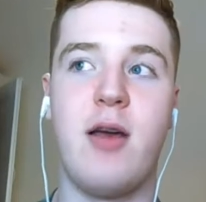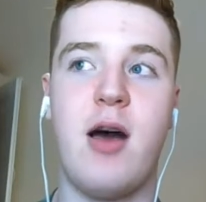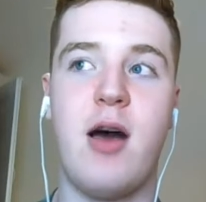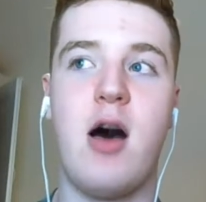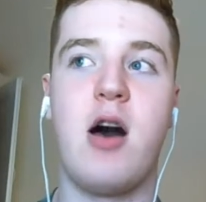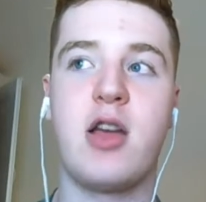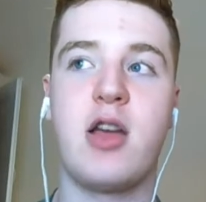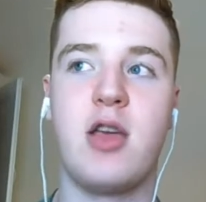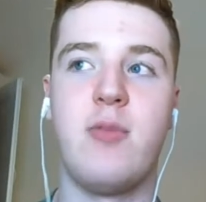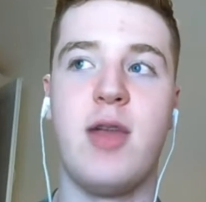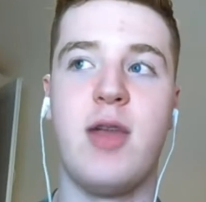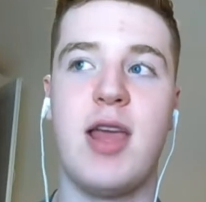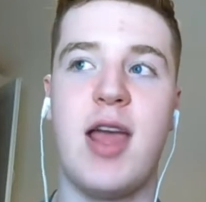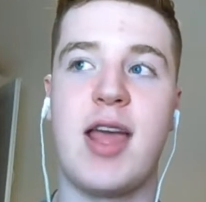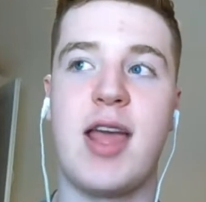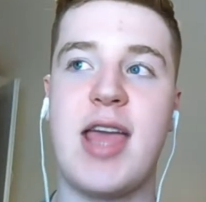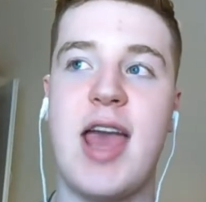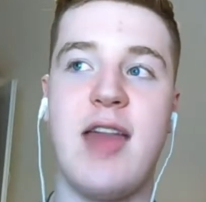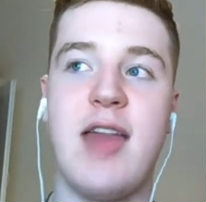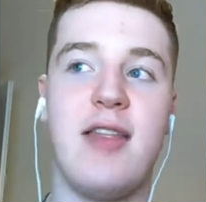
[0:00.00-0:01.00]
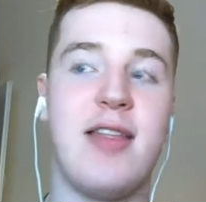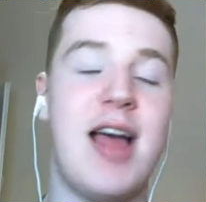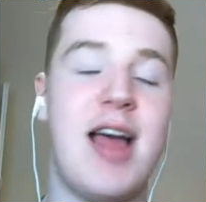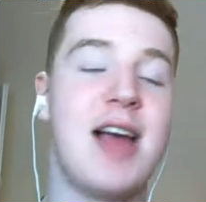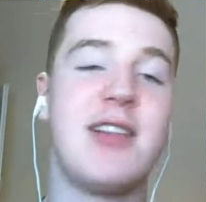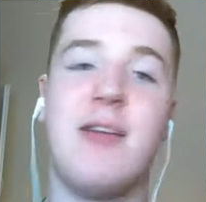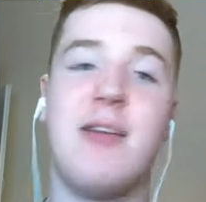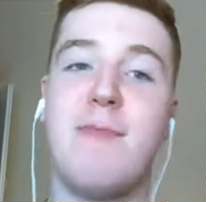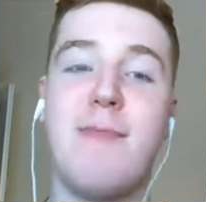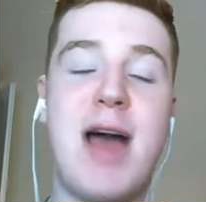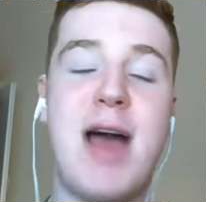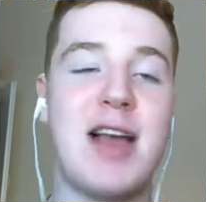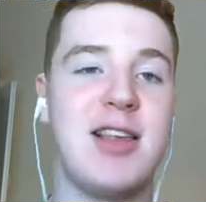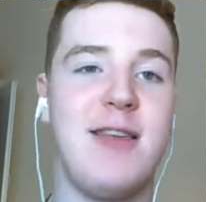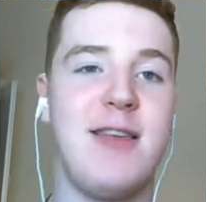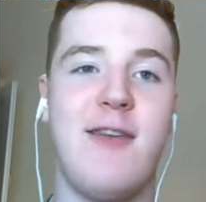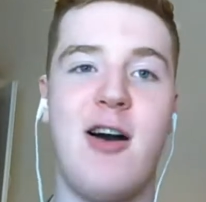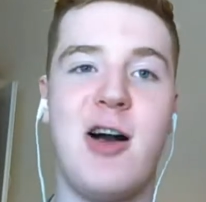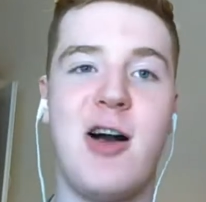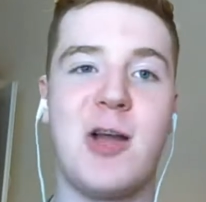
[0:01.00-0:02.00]
Arguably, again, that's a
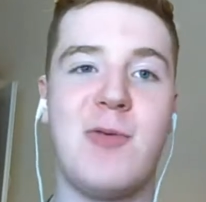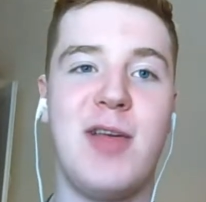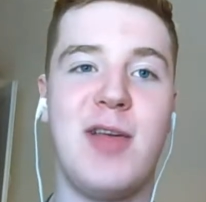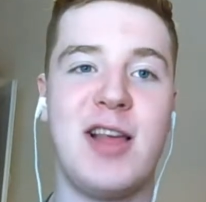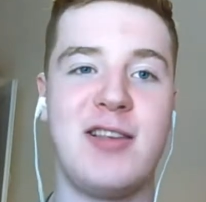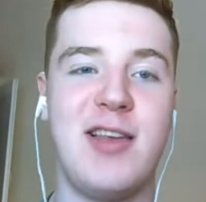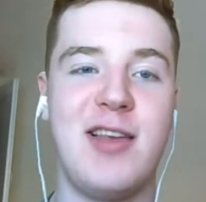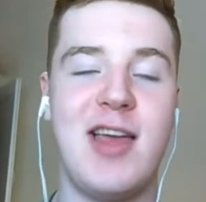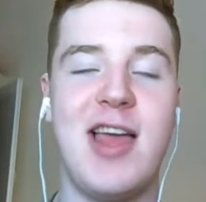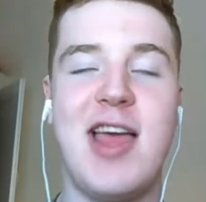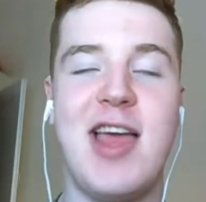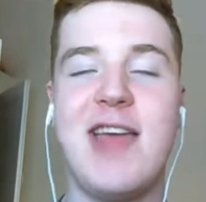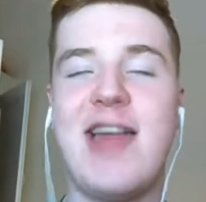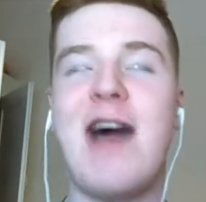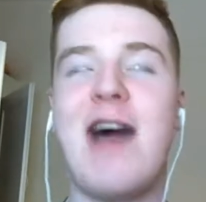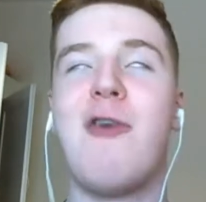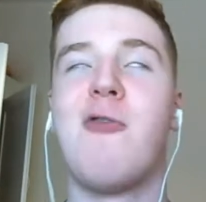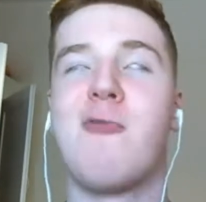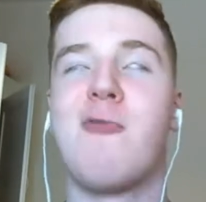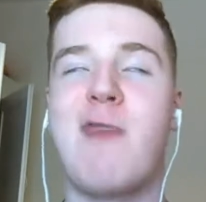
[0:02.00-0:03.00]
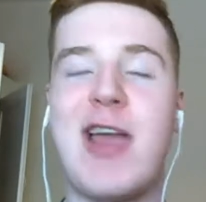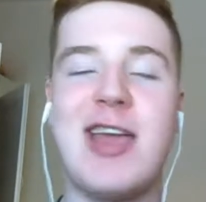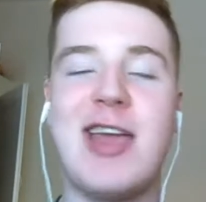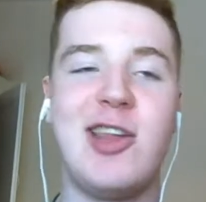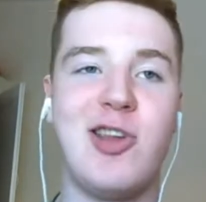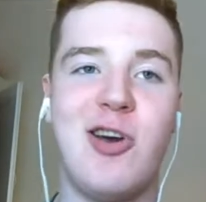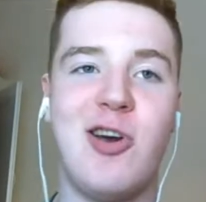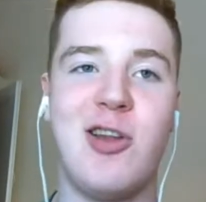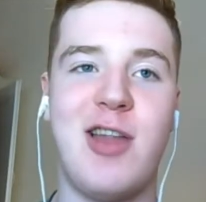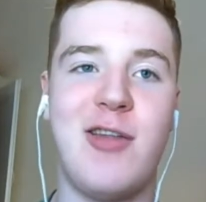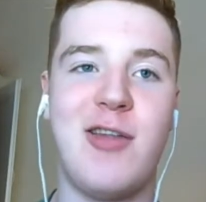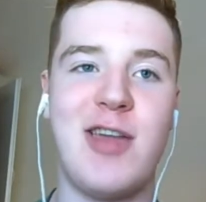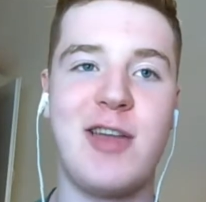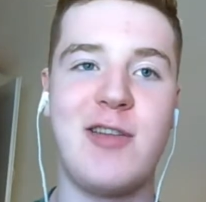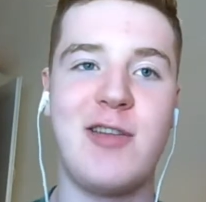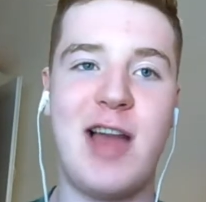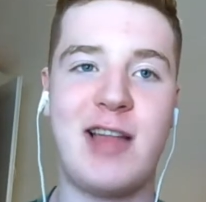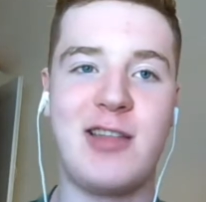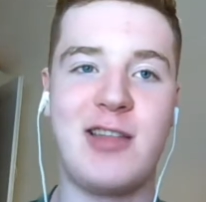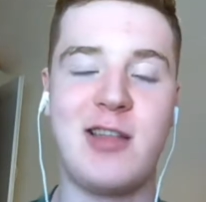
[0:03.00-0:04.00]
massive argument. That will rage on. I
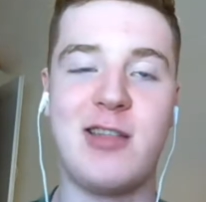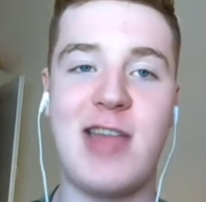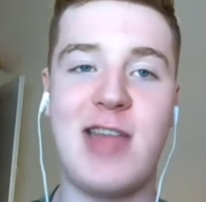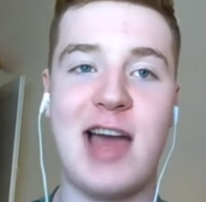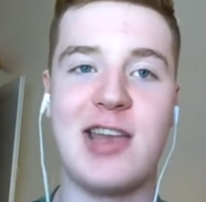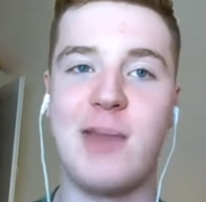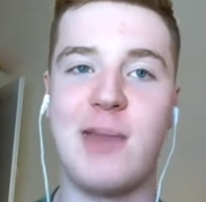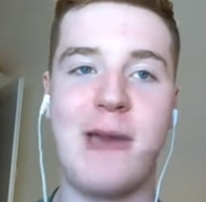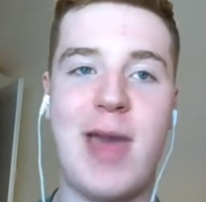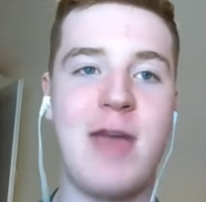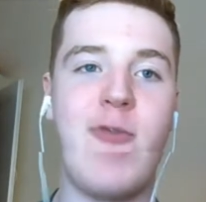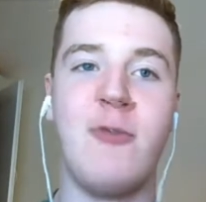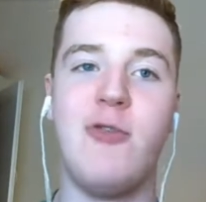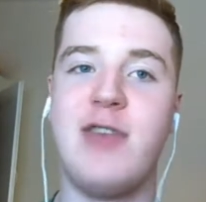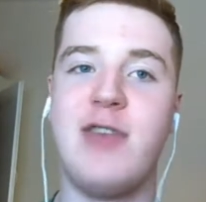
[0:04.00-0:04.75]
think that debate will